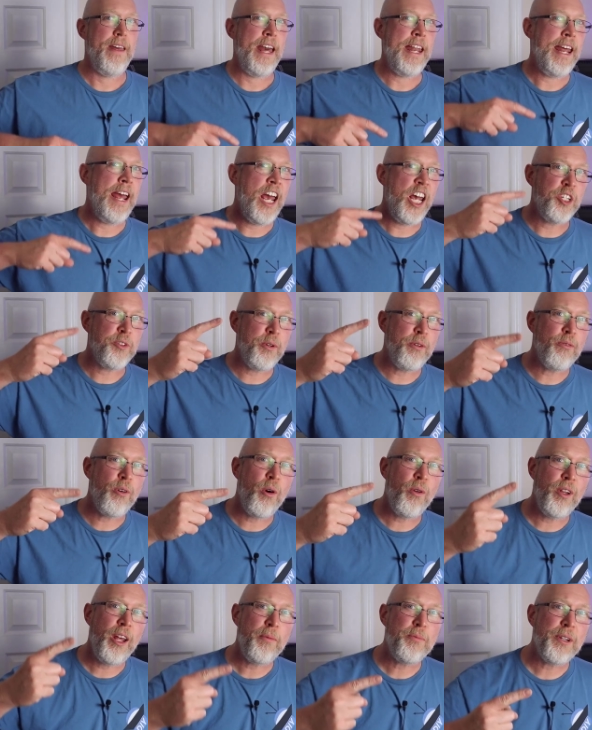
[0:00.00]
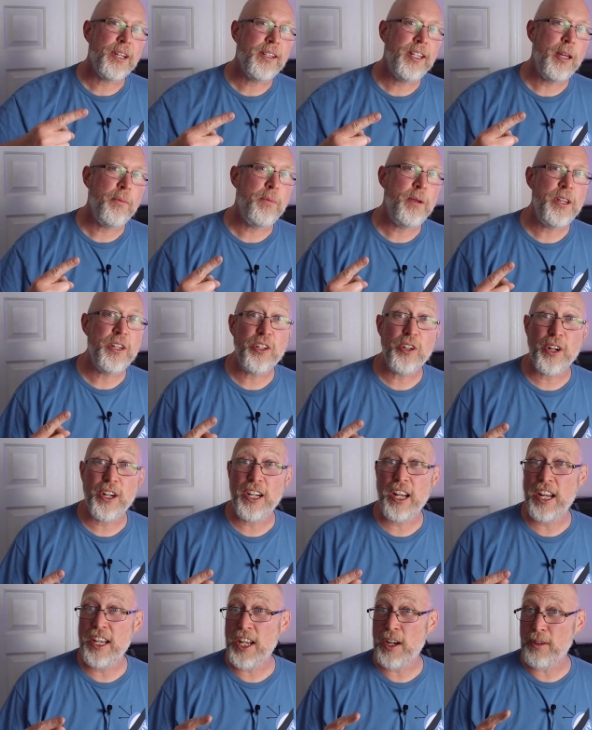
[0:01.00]
And as we roll up to clipping, you're
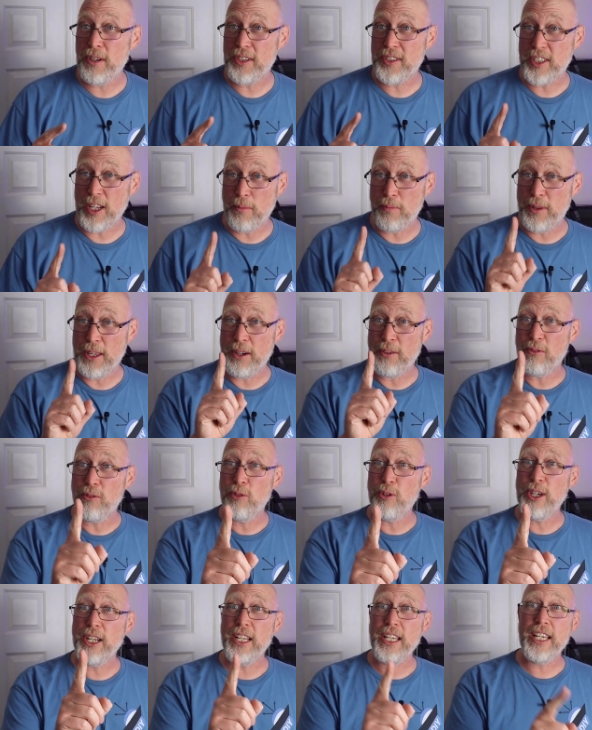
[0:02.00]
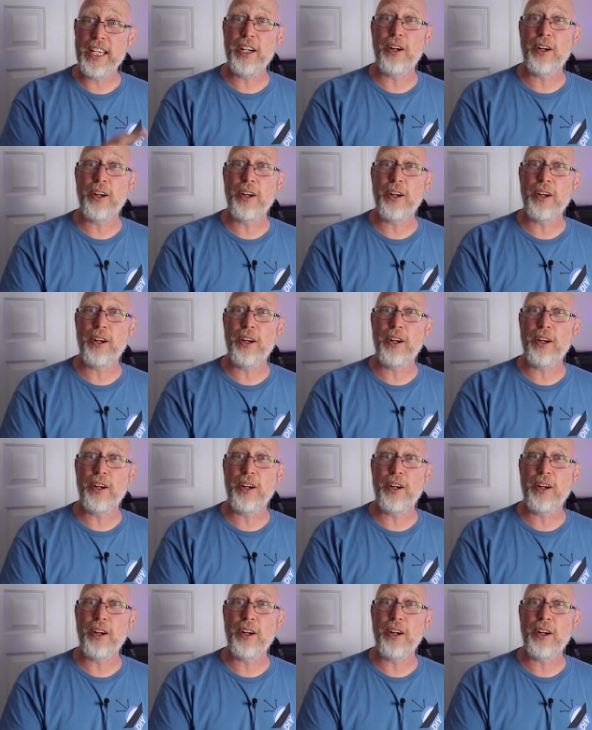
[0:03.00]
gonna notice something really